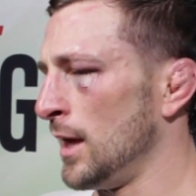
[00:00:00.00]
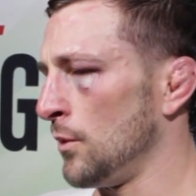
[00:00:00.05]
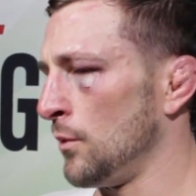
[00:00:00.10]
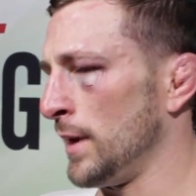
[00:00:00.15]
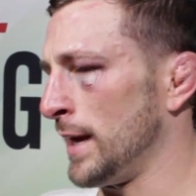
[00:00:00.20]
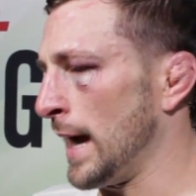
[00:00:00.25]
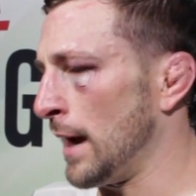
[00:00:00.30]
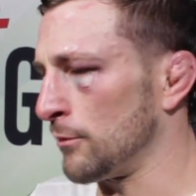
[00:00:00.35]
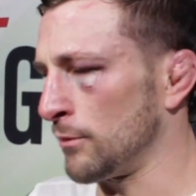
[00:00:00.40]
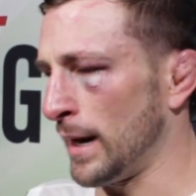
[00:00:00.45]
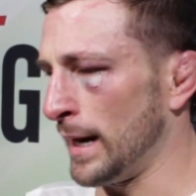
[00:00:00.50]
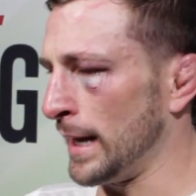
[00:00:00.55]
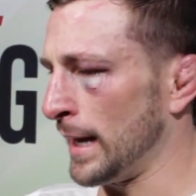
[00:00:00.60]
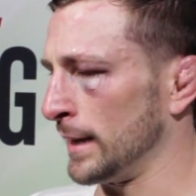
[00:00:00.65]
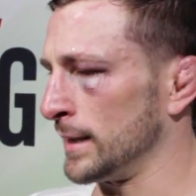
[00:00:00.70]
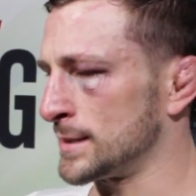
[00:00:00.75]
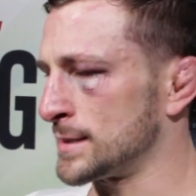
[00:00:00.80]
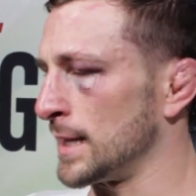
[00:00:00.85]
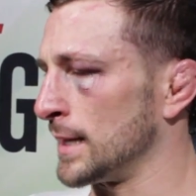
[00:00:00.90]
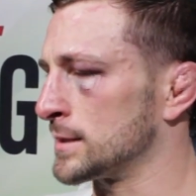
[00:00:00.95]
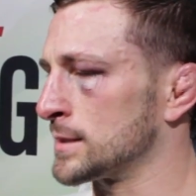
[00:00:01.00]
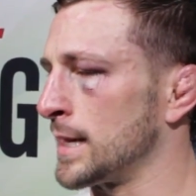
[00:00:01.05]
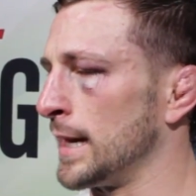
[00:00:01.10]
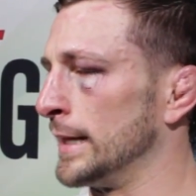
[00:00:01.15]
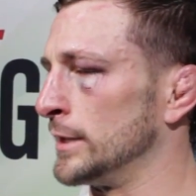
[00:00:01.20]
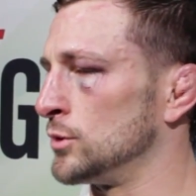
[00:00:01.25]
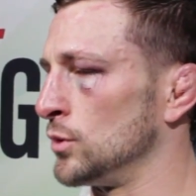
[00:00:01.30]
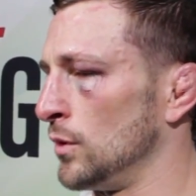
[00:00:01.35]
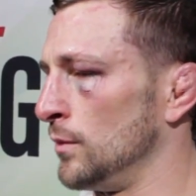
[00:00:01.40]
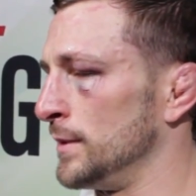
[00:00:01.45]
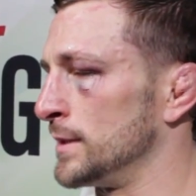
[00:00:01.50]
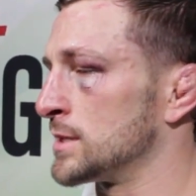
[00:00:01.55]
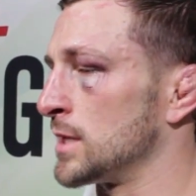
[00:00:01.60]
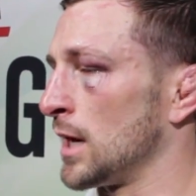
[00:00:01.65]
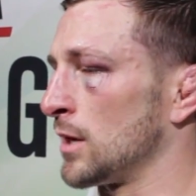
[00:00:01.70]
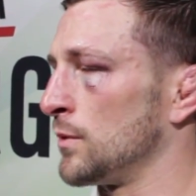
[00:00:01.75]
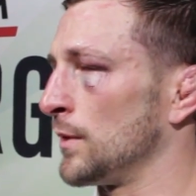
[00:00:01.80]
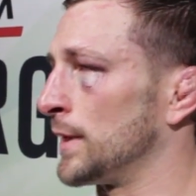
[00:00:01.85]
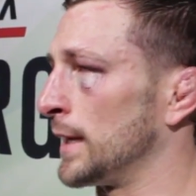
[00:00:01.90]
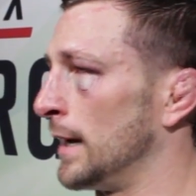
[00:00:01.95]
we got right on a set schedule and we
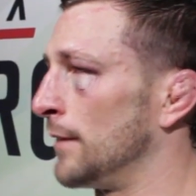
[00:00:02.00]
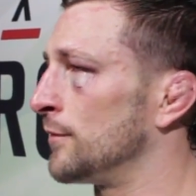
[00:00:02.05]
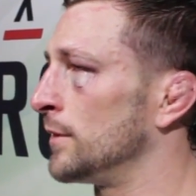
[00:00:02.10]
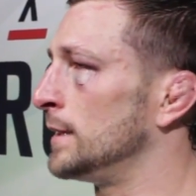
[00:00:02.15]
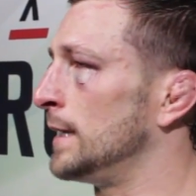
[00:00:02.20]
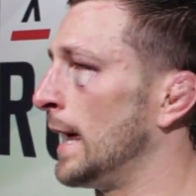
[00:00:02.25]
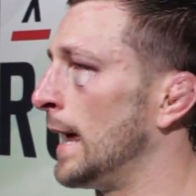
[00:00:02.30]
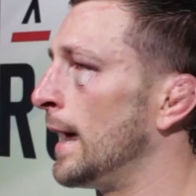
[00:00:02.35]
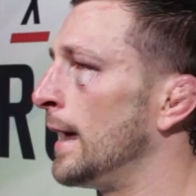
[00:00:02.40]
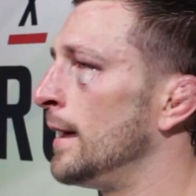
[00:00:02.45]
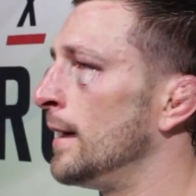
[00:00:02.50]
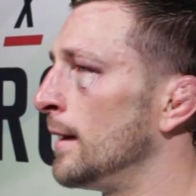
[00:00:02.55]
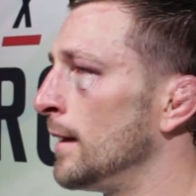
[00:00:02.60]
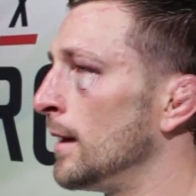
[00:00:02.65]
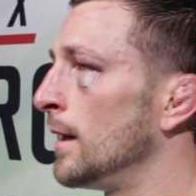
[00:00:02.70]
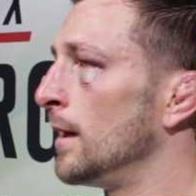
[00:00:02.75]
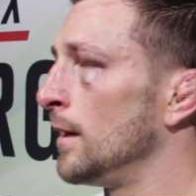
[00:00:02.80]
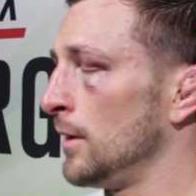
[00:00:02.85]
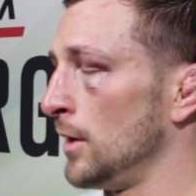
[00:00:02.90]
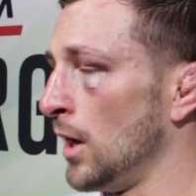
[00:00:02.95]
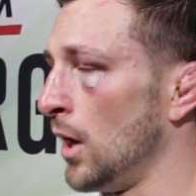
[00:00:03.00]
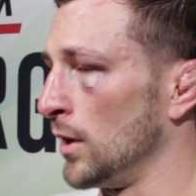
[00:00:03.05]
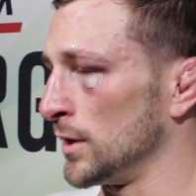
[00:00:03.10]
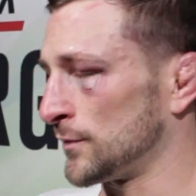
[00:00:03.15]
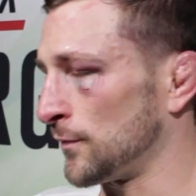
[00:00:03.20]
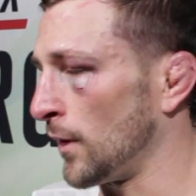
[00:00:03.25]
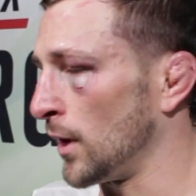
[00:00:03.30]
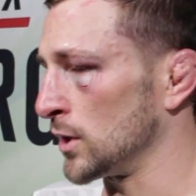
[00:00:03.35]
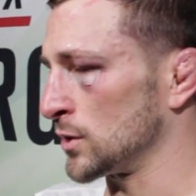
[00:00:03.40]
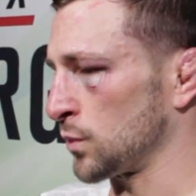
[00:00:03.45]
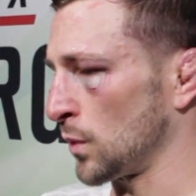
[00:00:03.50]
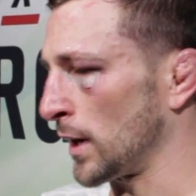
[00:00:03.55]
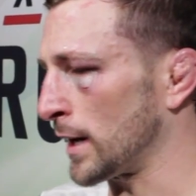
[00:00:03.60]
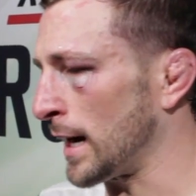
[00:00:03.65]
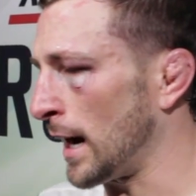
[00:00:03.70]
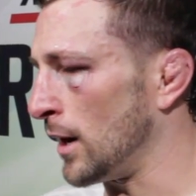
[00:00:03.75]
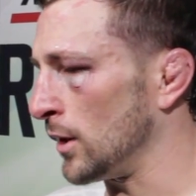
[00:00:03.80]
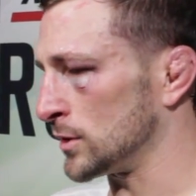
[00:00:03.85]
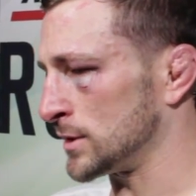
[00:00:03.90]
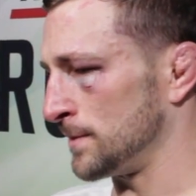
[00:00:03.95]
stuck with it every day. As far as
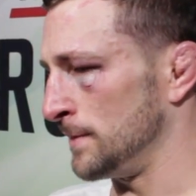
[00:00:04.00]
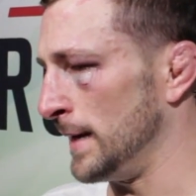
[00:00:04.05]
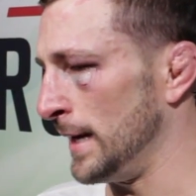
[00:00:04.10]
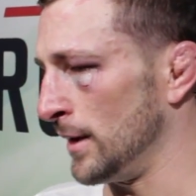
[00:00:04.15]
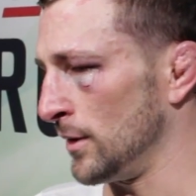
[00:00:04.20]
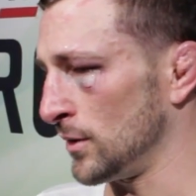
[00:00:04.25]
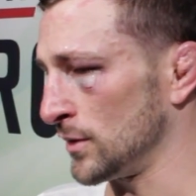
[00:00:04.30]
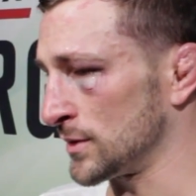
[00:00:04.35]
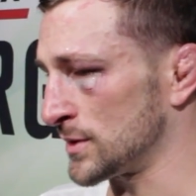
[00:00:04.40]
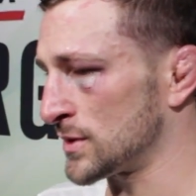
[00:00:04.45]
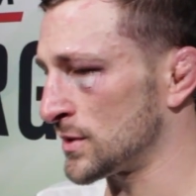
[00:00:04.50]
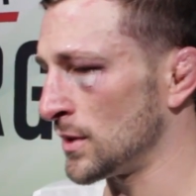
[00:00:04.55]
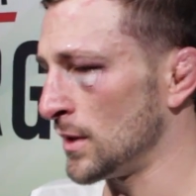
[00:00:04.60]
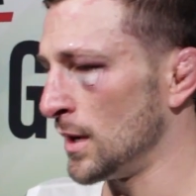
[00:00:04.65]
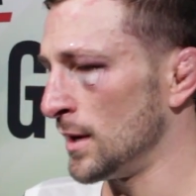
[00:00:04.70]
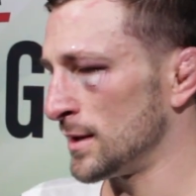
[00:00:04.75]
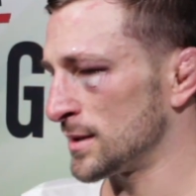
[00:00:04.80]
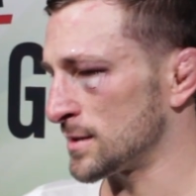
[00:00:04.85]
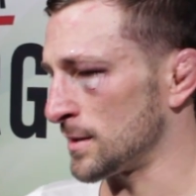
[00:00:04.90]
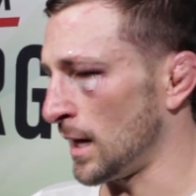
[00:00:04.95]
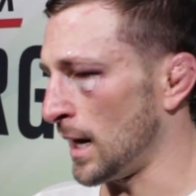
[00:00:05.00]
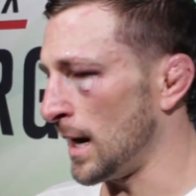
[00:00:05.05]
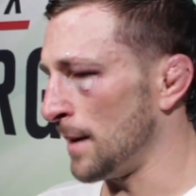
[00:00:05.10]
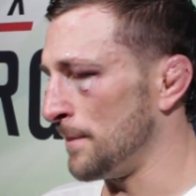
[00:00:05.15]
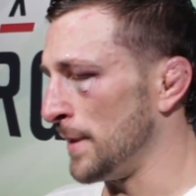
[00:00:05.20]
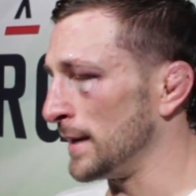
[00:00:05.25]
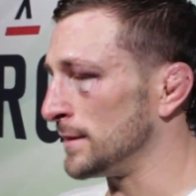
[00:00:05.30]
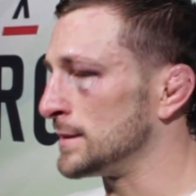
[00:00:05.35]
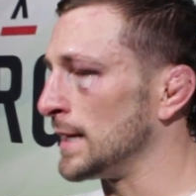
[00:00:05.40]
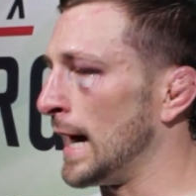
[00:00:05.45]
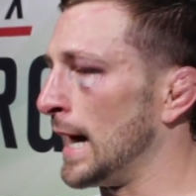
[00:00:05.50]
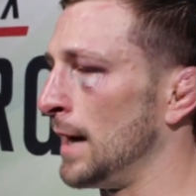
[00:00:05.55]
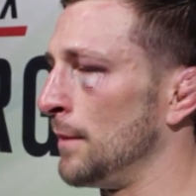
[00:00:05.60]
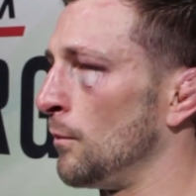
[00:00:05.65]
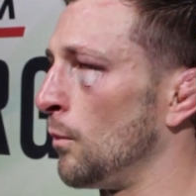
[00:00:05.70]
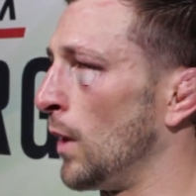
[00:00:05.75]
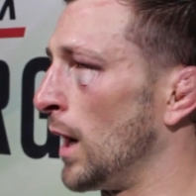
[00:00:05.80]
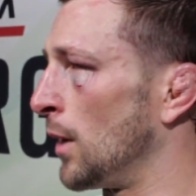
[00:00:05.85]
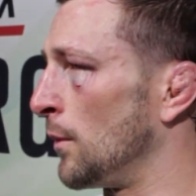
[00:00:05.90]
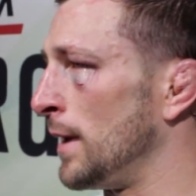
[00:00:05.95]
workouts, meals, bedtime,
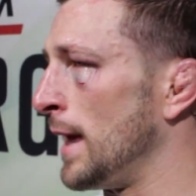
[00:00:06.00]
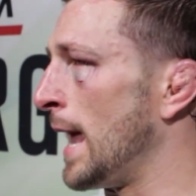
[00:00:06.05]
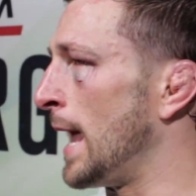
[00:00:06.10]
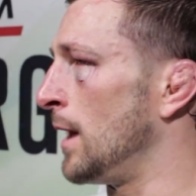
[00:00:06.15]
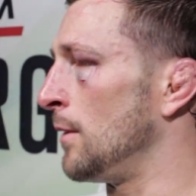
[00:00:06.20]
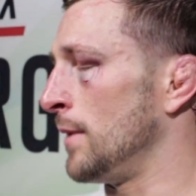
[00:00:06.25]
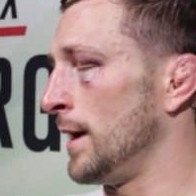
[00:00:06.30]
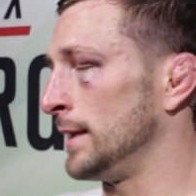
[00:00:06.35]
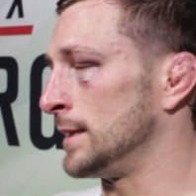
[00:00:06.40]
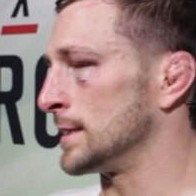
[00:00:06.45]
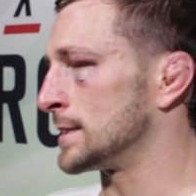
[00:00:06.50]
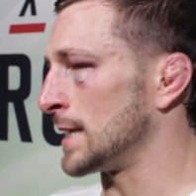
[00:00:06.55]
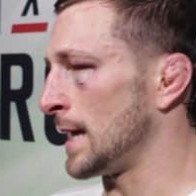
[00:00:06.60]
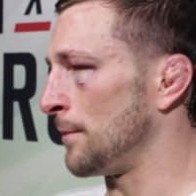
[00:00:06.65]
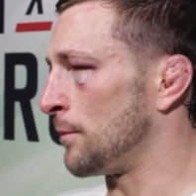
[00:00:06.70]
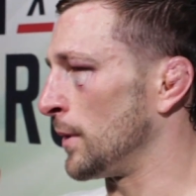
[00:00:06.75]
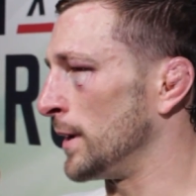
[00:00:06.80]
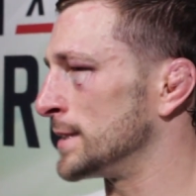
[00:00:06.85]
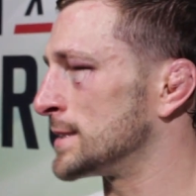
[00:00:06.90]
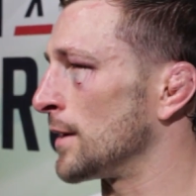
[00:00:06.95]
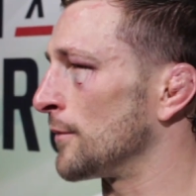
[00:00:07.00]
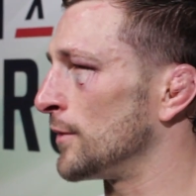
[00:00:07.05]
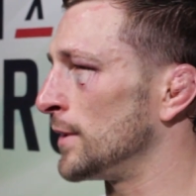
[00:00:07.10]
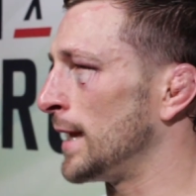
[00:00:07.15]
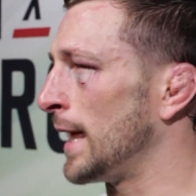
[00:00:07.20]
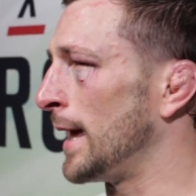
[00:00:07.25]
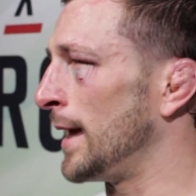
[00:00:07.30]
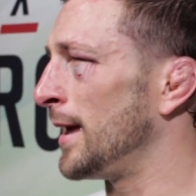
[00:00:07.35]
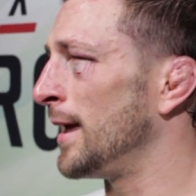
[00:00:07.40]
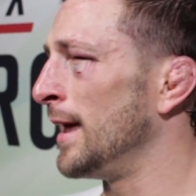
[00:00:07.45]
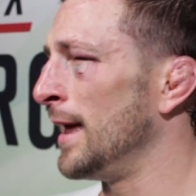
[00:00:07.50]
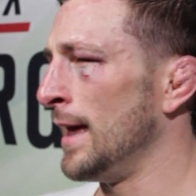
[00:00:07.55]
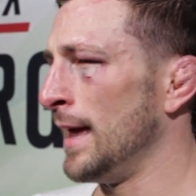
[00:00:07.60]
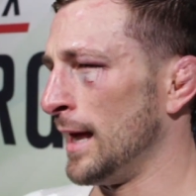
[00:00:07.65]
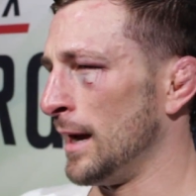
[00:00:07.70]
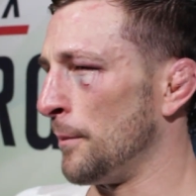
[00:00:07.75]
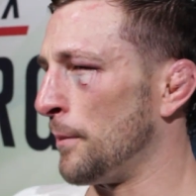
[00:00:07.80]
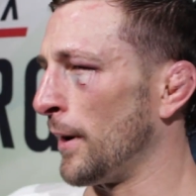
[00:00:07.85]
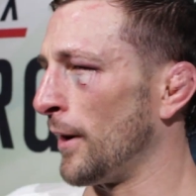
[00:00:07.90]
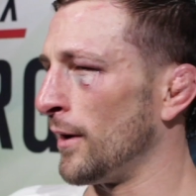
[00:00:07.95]
where we ate the same place every day.
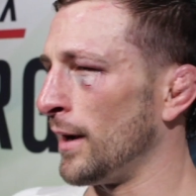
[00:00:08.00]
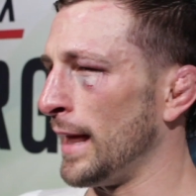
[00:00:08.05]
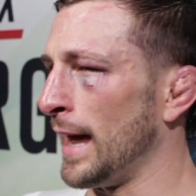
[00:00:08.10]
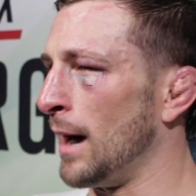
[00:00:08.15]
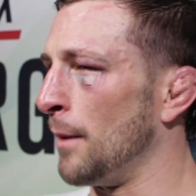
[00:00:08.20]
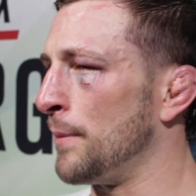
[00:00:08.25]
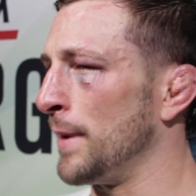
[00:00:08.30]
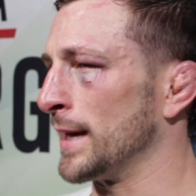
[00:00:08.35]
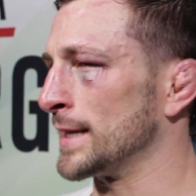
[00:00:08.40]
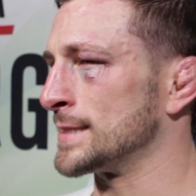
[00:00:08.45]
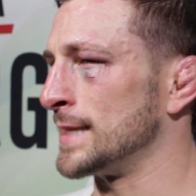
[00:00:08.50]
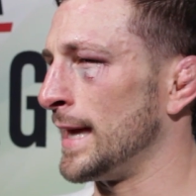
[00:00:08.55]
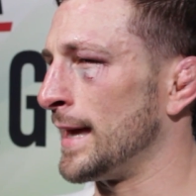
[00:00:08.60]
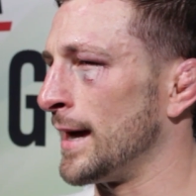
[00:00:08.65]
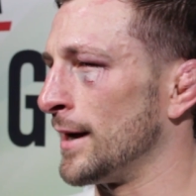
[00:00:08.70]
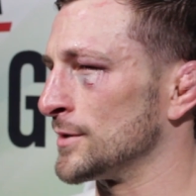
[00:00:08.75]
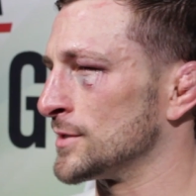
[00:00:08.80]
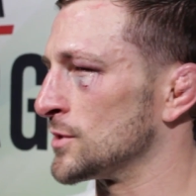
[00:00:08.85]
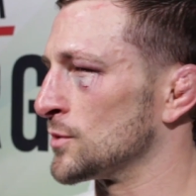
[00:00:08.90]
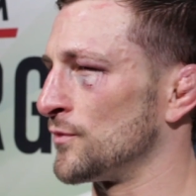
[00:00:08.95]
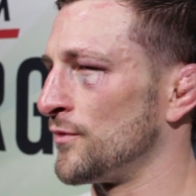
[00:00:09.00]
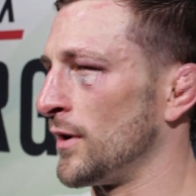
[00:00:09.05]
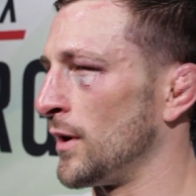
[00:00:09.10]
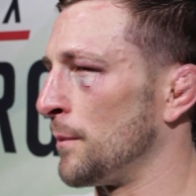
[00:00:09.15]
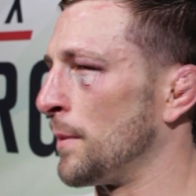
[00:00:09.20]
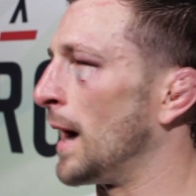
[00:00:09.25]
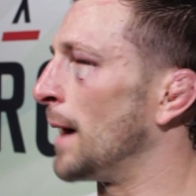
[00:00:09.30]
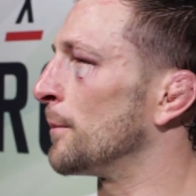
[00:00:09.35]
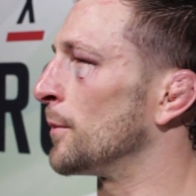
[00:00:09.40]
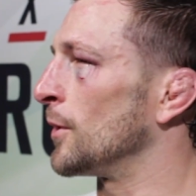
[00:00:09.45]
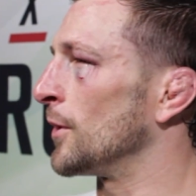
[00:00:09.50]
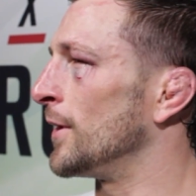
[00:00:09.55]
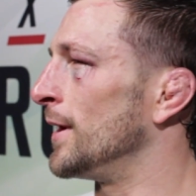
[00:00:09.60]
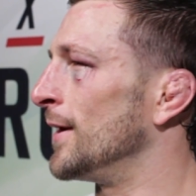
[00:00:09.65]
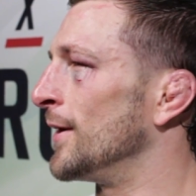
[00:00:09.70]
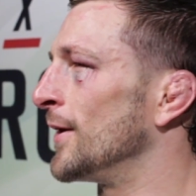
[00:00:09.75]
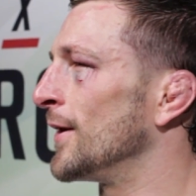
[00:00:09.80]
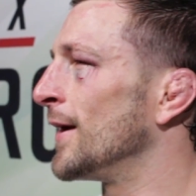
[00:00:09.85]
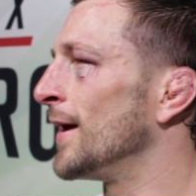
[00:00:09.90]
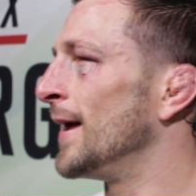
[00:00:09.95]
And apparently Outback Steakhouses are very popular
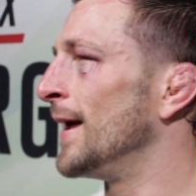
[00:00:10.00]
here,